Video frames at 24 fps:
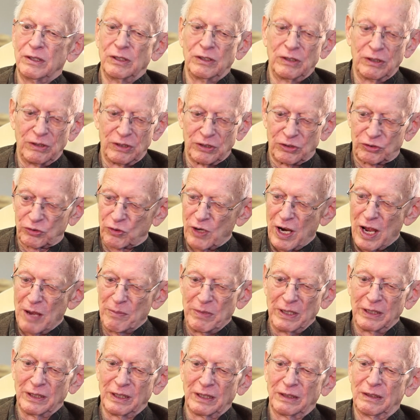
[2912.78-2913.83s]

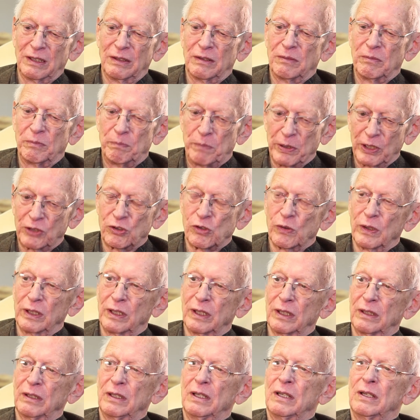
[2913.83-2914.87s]
describing it and picturing
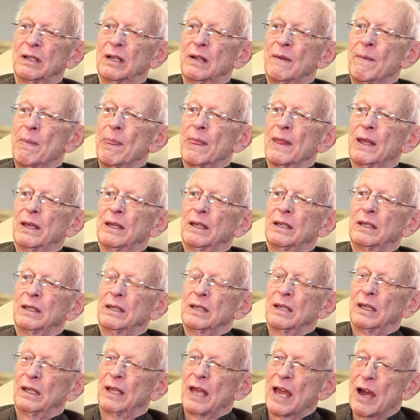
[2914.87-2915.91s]
it,
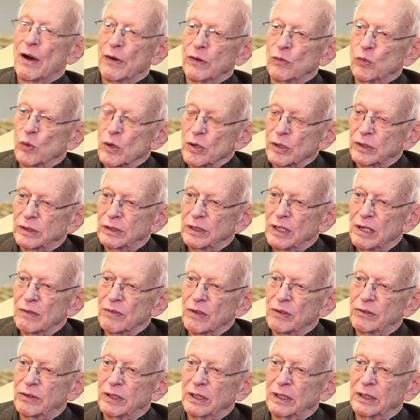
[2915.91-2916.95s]
how it worked and
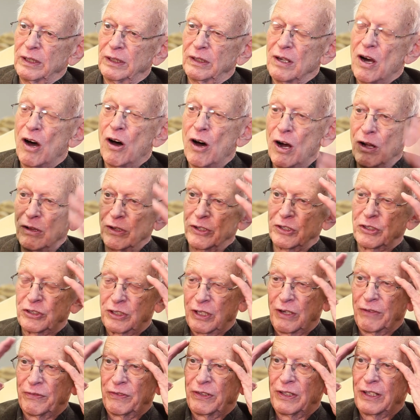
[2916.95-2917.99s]
everything. All the
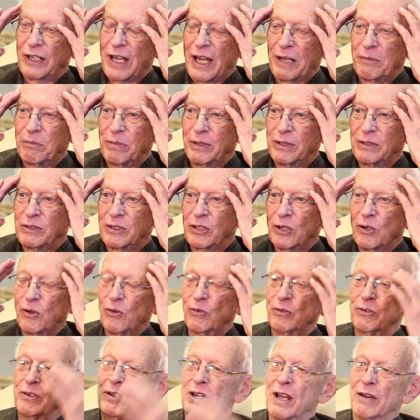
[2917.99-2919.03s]
stuff that I'd been
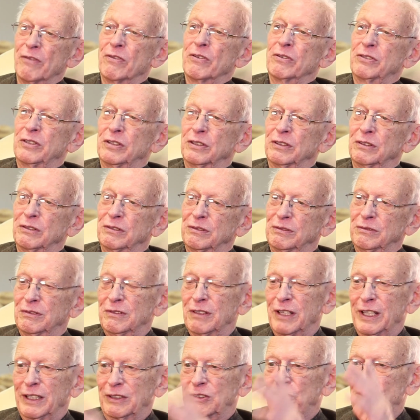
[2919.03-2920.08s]
told never to
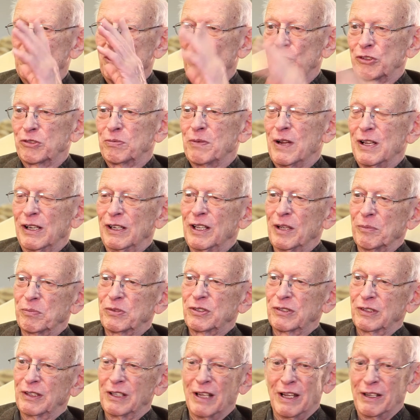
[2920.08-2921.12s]
let cross my
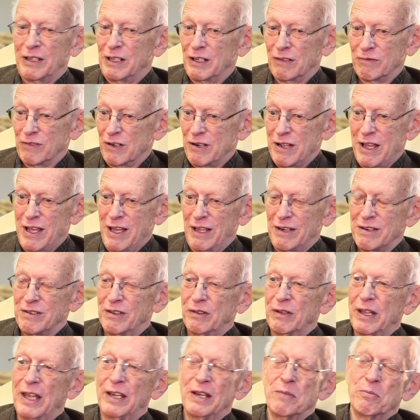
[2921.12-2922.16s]
lips, and I never had.
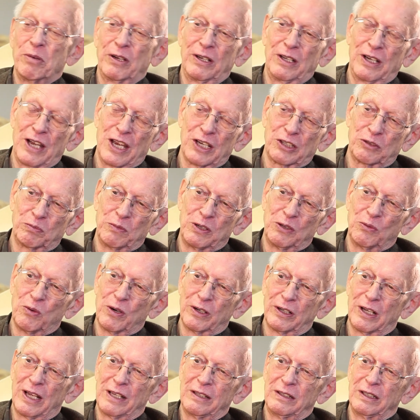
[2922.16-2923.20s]
Anybody asked me
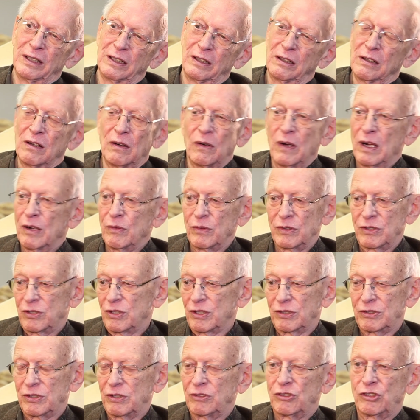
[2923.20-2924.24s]
what I did, oh, I was
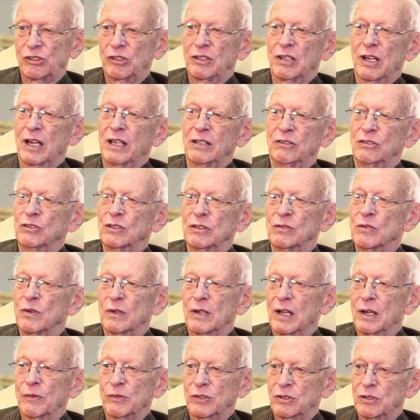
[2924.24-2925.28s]
just a GI doing what
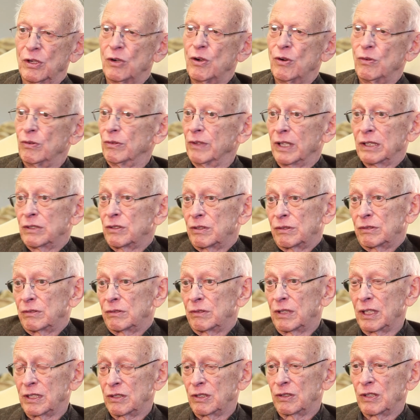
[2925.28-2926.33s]
I was told. That's,
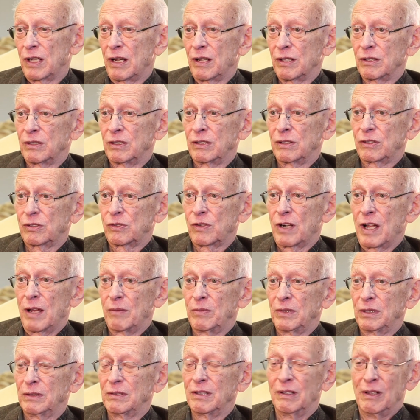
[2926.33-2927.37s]
that's how I described
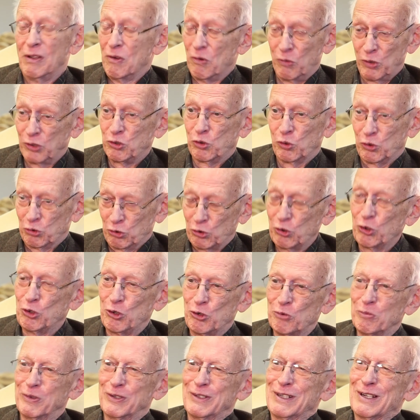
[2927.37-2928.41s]
it, which was true,
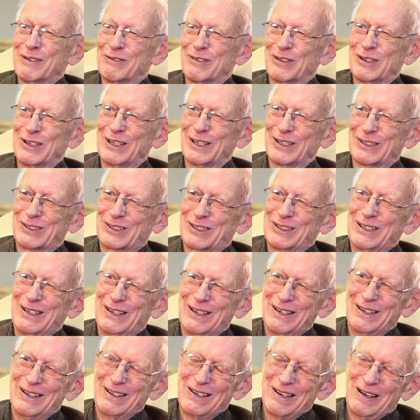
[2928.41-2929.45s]
but nevertheless.
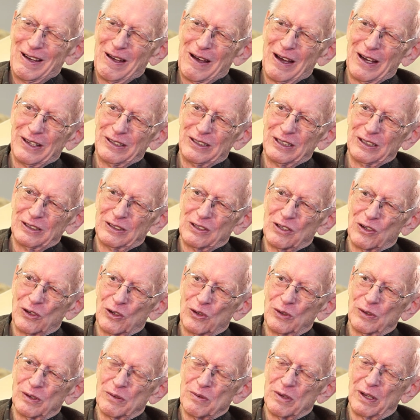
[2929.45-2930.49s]
I did
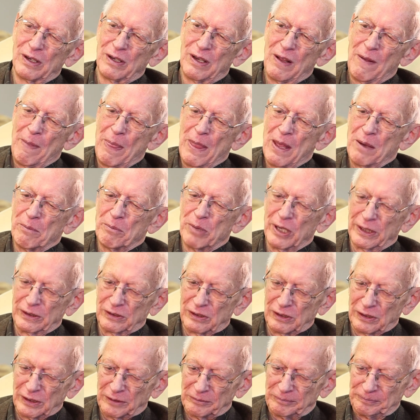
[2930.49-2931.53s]
know. But
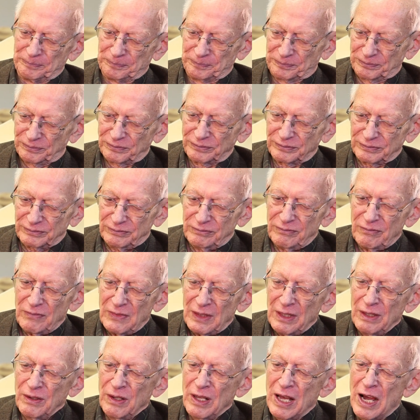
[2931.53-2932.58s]
uh,
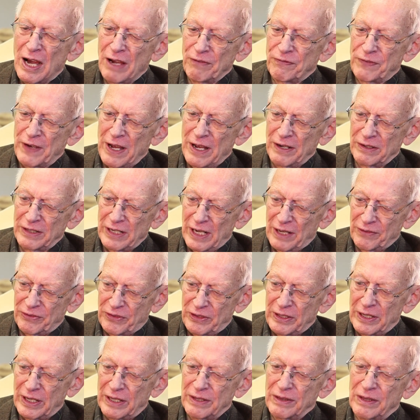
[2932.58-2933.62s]
I found out
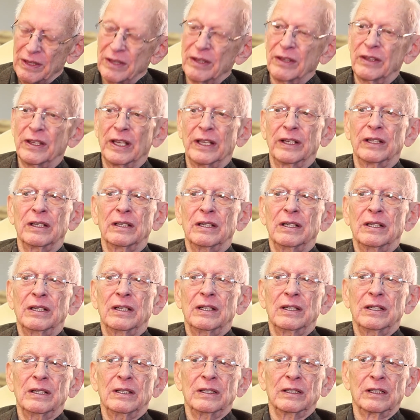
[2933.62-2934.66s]
then that
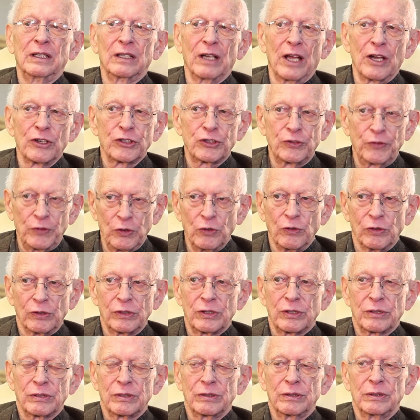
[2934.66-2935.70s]
Klaus
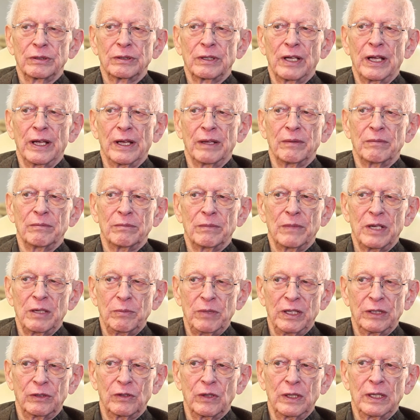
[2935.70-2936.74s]
Fuchs and
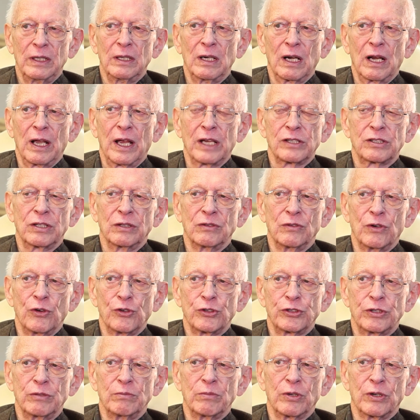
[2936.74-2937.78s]
maybe Greenglass and
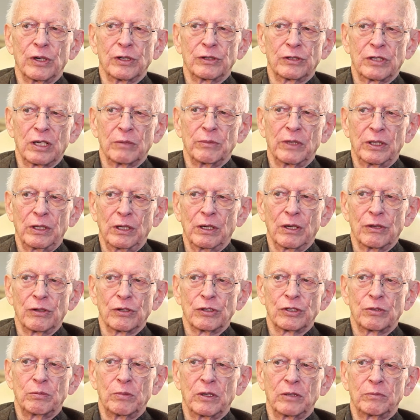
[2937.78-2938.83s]
Rosenberg, some of the
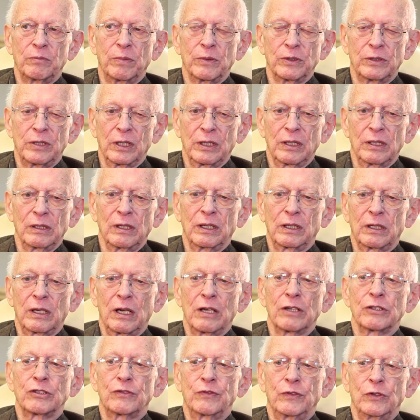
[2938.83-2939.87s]
others, but particularly
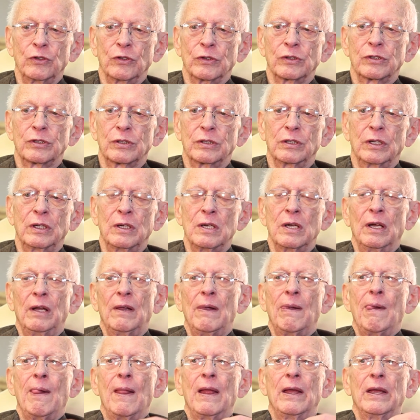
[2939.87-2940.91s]
Klaus Fuchs,
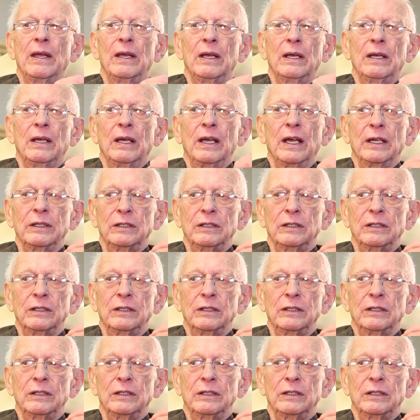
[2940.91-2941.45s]
had